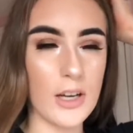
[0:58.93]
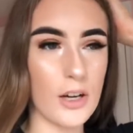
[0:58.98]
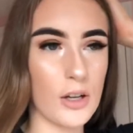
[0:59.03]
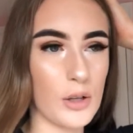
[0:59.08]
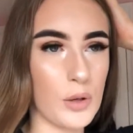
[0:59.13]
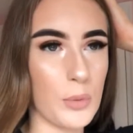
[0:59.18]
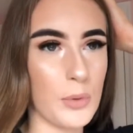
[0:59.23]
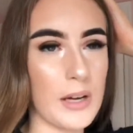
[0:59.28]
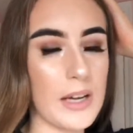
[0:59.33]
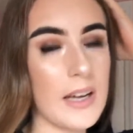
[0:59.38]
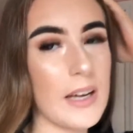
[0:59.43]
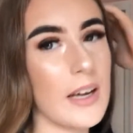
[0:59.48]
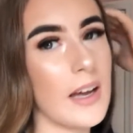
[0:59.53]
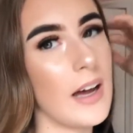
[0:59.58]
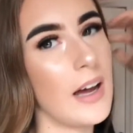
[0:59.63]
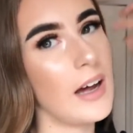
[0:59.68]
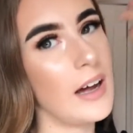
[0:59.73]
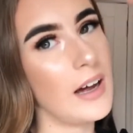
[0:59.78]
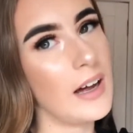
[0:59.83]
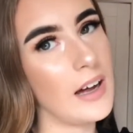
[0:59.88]
glowy
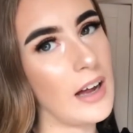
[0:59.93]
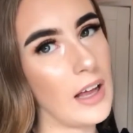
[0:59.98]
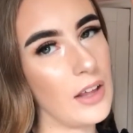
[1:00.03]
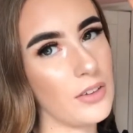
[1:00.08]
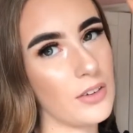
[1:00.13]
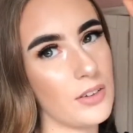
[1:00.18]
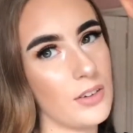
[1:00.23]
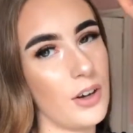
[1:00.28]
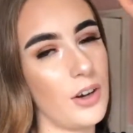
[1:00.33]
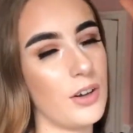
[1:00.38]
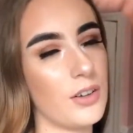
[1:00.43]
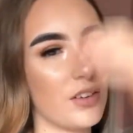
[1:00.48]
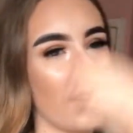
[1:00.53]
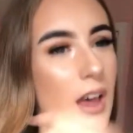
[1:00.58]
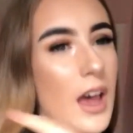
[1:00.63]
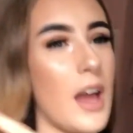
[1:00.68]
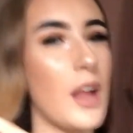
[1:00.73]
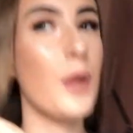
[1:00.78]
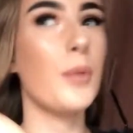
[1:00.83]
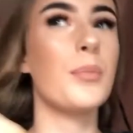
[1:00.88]
as you can all
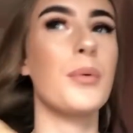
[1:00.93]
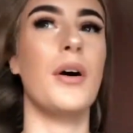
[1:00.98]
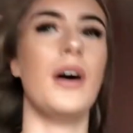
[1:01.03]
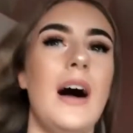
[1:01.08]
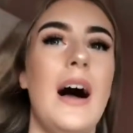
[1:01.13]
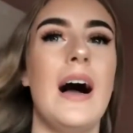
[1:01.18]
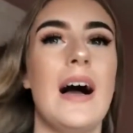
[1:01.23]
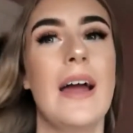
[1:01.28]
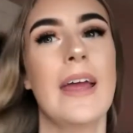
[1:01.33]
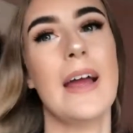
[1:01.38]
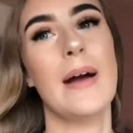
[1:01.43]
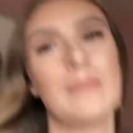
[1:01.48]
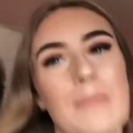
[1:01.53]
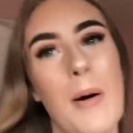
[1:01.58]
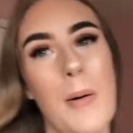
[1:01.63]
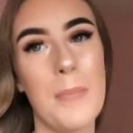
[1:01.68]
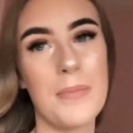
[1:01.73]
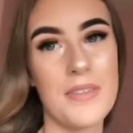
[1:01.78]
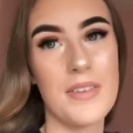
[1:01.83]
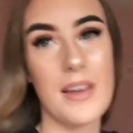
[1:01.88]
tell but I am
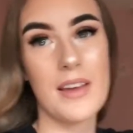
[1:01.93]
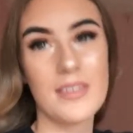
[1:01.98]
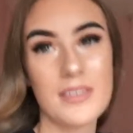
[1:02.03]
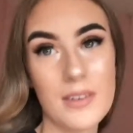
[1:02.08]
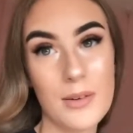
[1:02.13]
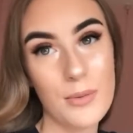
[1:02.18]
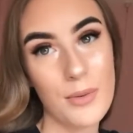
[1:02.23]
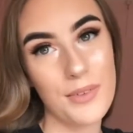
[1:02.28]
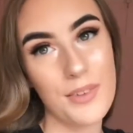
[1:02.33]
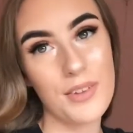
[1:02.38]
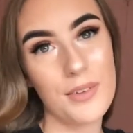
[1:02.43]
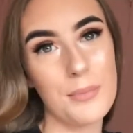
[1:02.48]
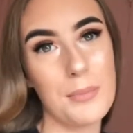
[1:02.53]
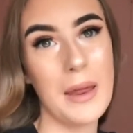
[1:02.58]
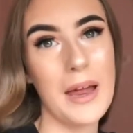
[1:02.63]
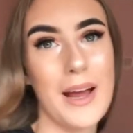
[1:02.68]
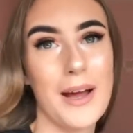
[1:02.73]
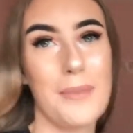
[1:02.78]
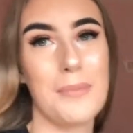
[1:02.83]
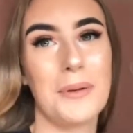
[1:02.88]
obsessed with this
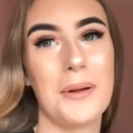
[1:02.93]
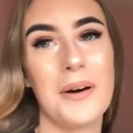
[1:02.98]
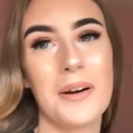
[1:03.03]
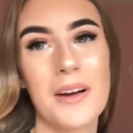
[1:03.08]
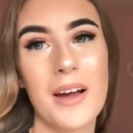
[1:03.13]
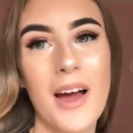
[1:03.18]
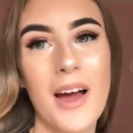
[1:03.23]
makeup look.